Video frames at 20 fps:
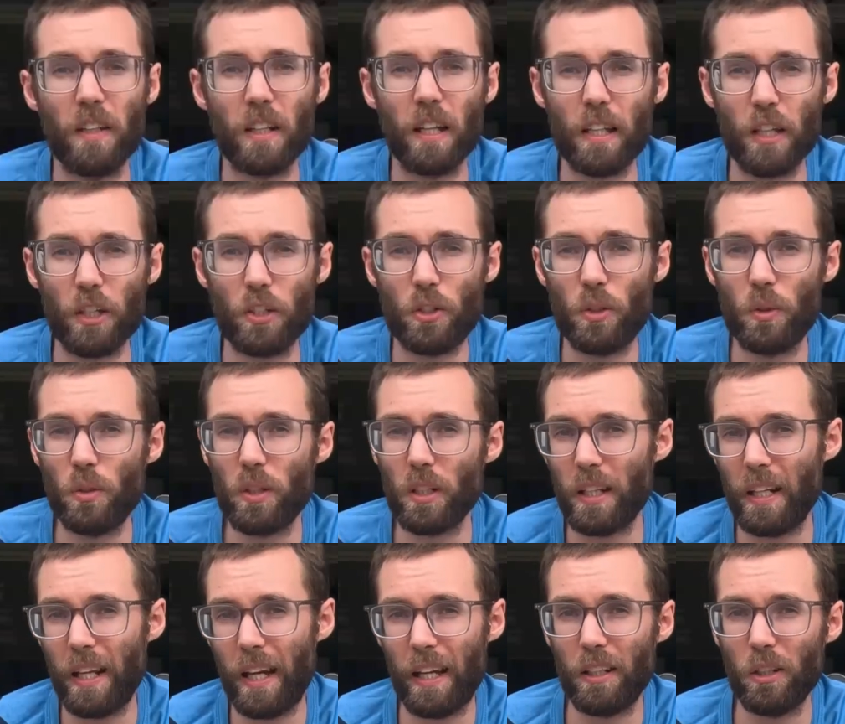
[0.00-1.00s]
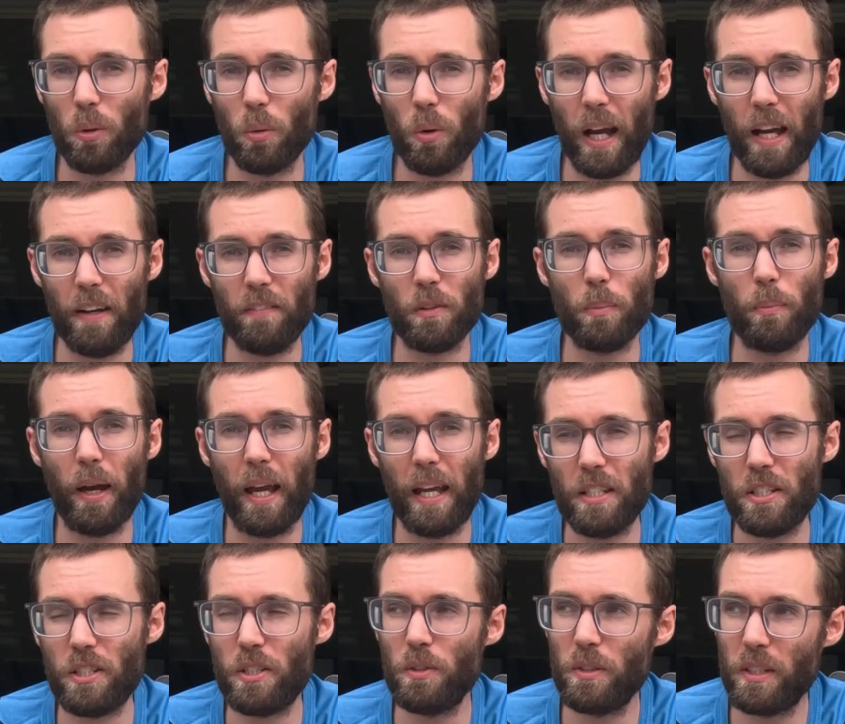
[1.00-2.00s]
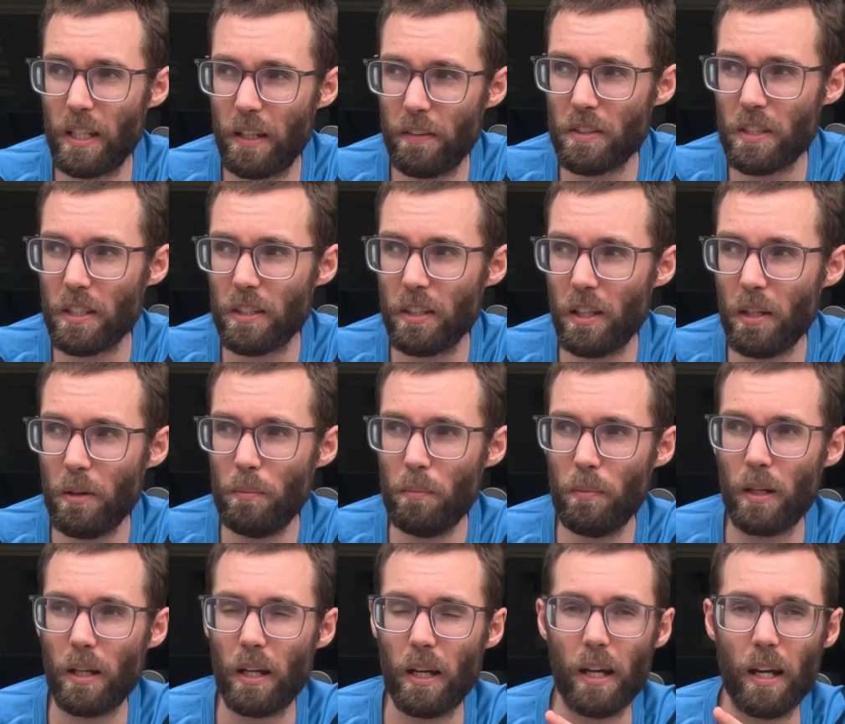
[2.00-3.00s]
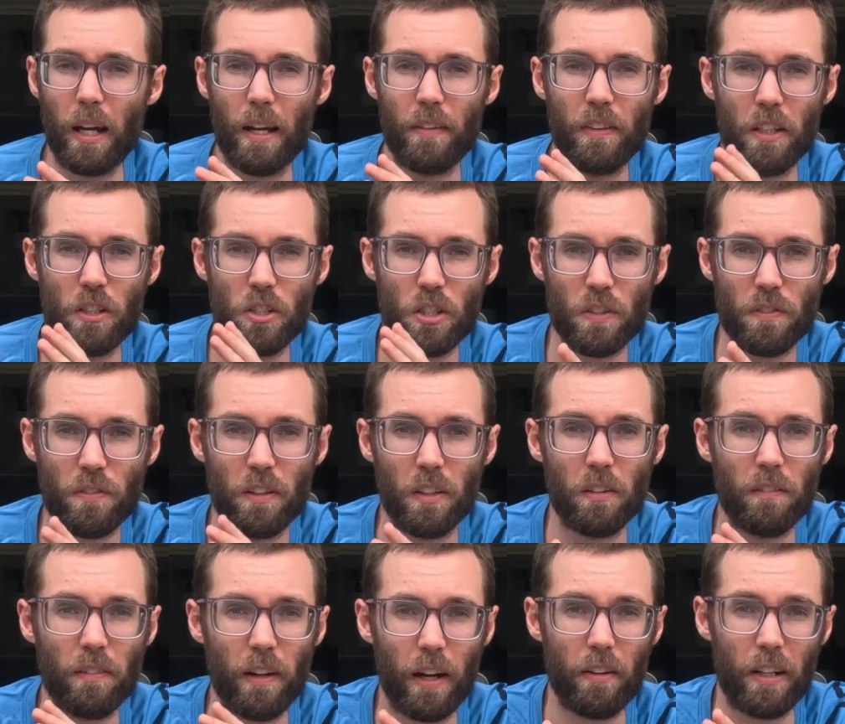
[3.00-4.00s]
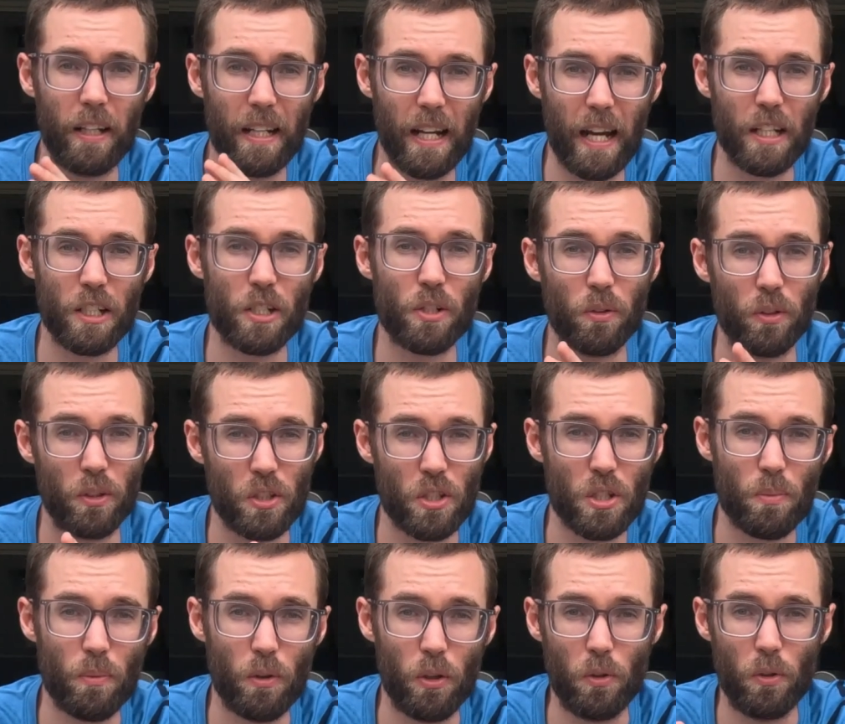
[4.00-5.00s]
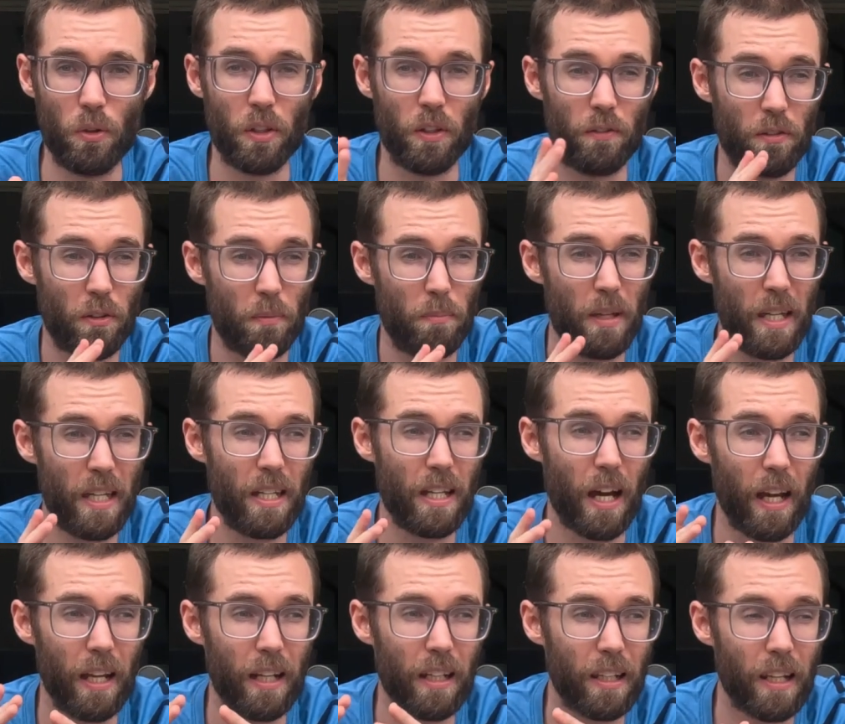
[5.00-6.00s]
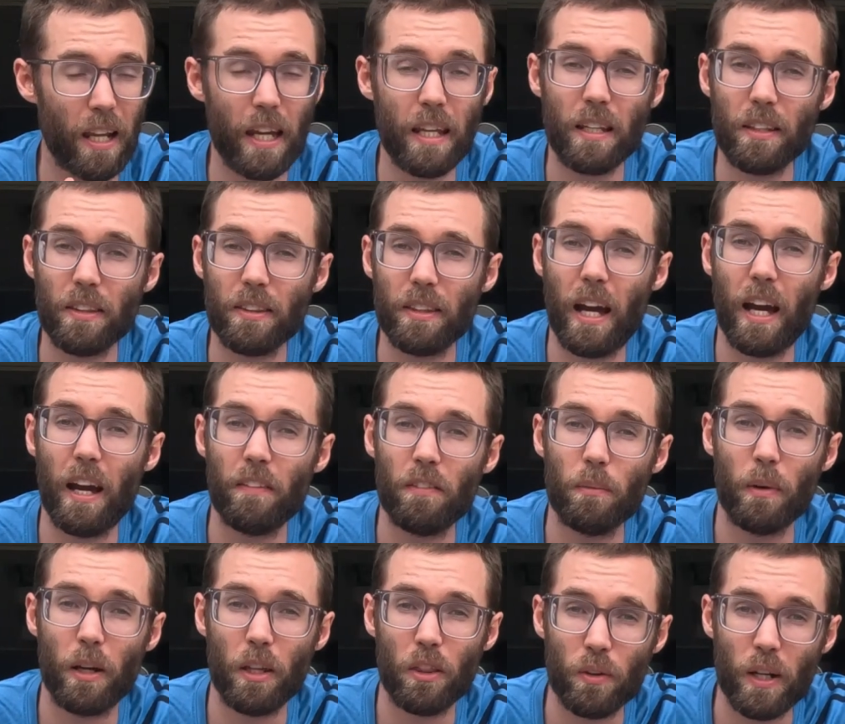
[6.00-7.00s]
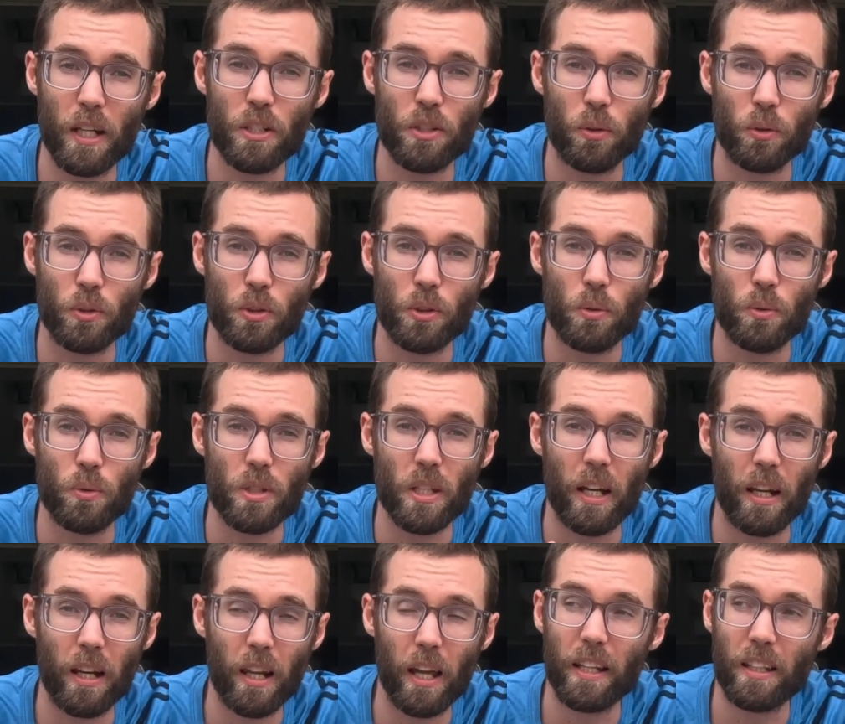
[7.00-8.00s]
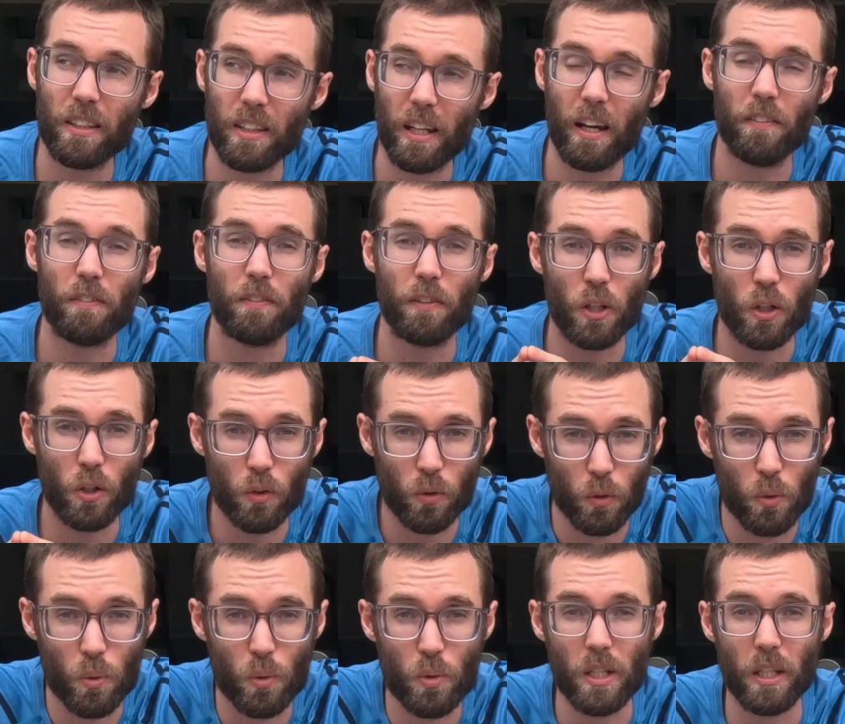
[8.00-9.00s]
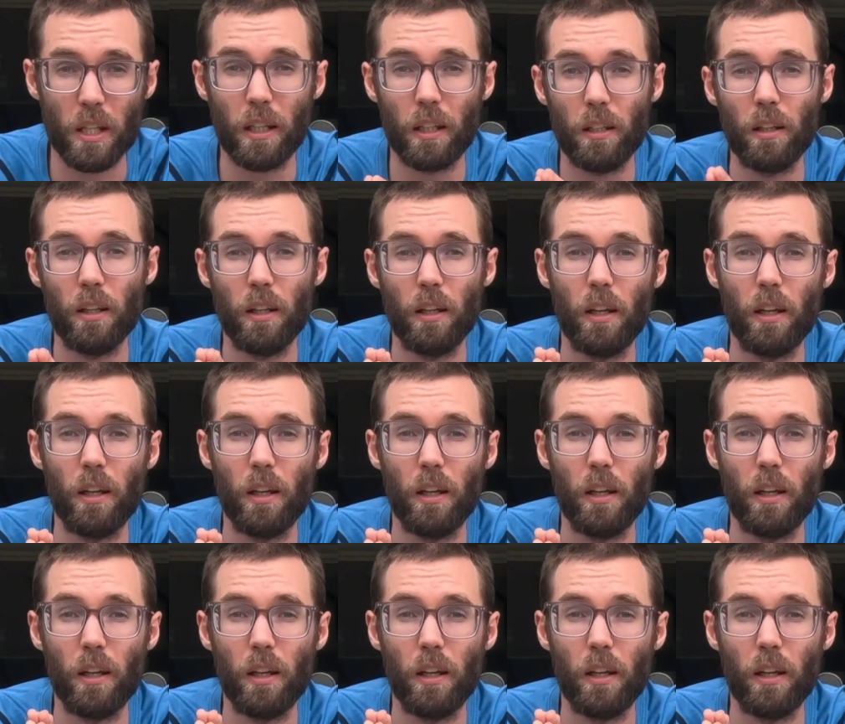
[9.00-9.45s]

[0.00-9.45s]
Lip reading: feel like a shoe that can handle whatever pace you give to them, and they just feel very natural and smooth. And for me, I like that for my threshold shoes. I like that for cruising,